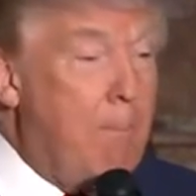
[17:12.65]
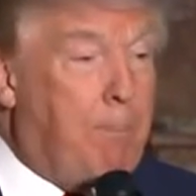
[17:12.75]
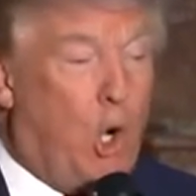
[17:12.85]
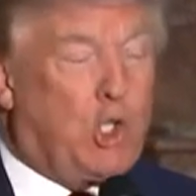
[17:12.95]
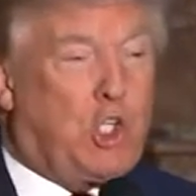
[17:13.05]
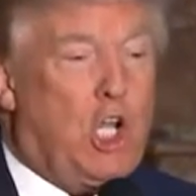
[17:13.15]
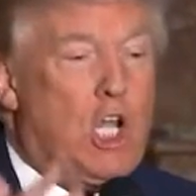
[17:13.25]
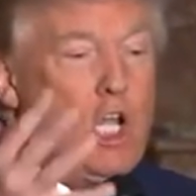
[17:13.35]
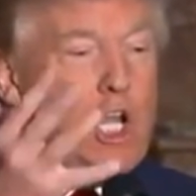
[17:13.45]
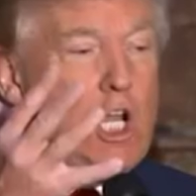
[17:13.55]
A
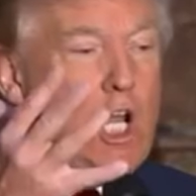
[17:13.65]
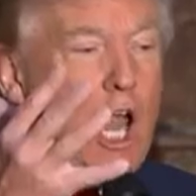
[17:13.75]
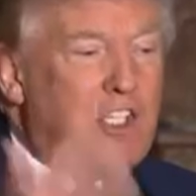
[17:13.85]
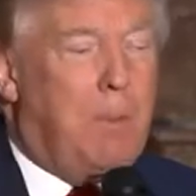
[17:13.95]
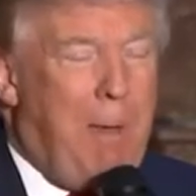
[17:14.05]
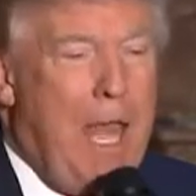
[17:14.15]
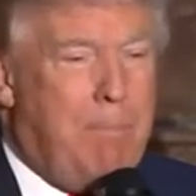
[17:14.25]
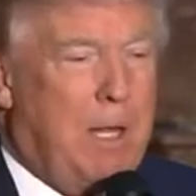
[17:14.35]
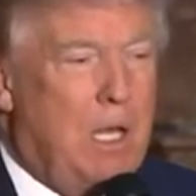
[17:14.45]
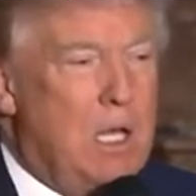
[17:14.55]
person has a
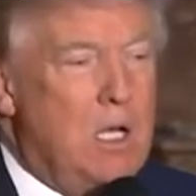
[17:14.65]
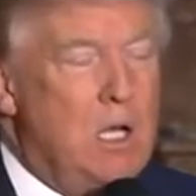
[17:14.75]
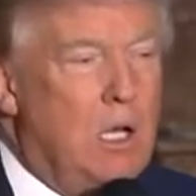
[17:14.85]
baby,